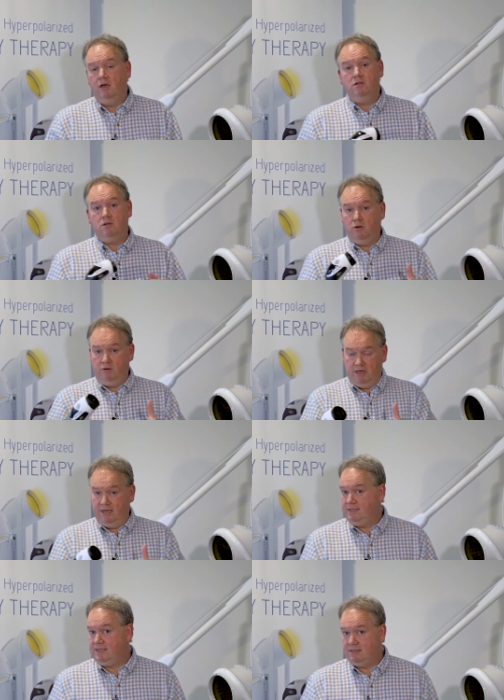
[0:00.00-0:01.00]
So
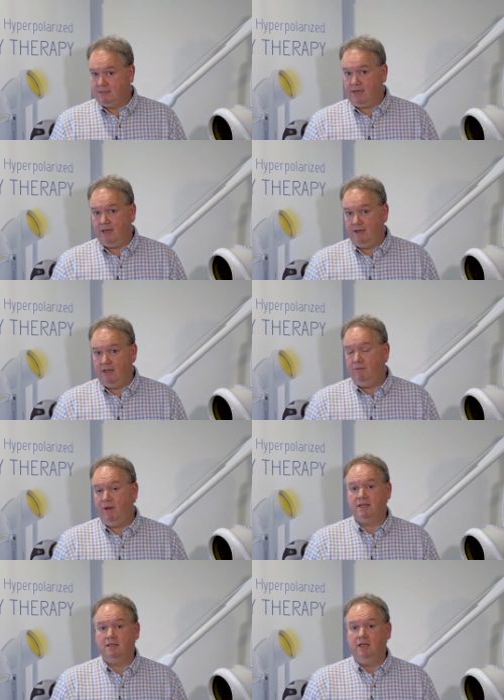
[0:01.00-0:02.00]
let's say, getting
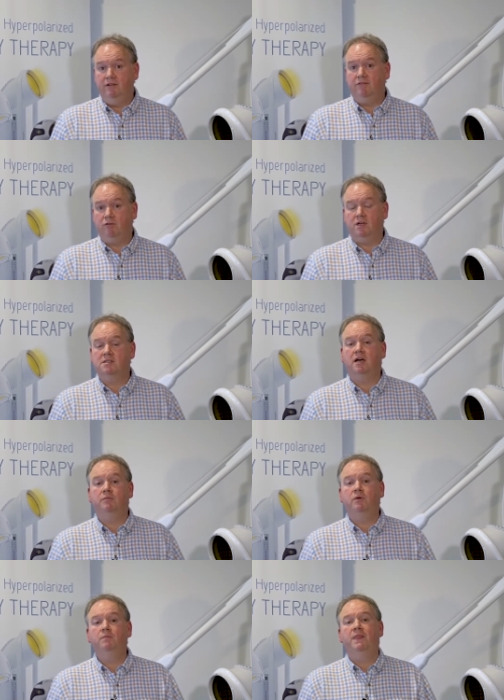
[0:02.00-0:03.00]
back to the liver, for
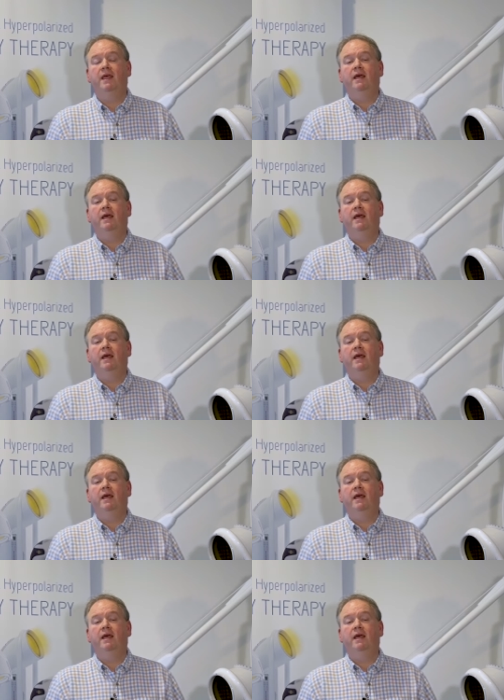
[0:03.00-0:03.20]
example,